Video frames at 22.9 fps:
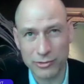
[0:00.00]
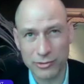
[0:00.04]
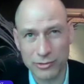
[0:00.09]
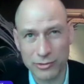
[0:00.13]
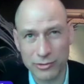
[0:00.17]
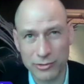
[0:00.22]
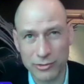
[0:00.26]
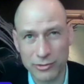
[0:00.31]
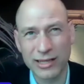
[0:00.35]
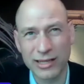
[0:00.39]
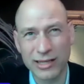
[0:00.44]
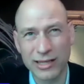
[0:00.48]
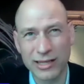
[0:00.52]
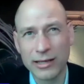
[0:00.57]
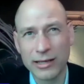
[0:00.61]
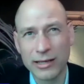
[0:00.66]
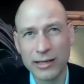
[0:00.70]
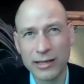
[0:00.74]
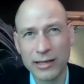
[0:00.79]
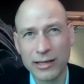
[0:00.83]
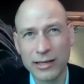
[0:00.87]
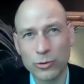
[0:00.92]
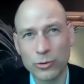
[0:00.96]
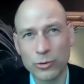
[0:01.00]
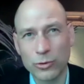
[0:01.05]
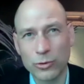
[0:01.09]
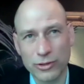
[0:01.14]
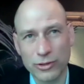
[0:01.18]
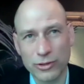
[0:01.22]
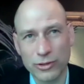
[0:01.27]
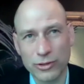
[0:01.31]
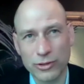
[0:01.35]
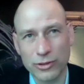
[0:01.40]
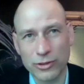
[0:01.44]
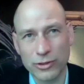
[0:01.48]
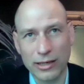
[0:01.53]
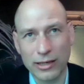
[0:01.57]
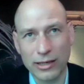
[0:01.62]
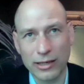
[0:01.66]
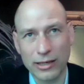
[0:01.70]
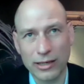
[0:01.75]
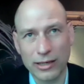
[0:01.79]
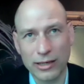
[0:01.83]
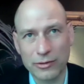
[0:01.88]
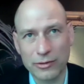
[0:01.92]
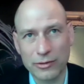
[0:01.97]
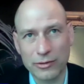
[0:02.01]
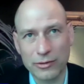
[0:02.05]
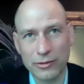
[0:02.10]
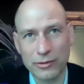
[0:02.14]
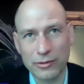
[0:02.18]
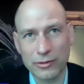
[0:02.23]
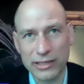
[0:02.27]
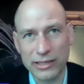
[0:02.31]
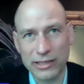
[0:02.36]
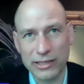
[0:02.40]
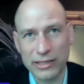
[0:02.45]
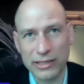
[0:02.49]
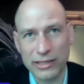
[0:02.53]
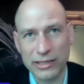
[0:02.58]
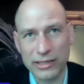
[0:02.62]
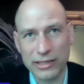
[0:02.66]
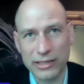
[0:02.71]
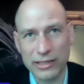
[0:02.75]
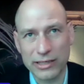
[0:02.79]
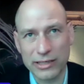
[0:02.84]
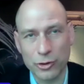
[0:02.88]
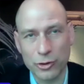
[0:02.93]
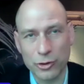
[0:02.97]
But also, I don't see any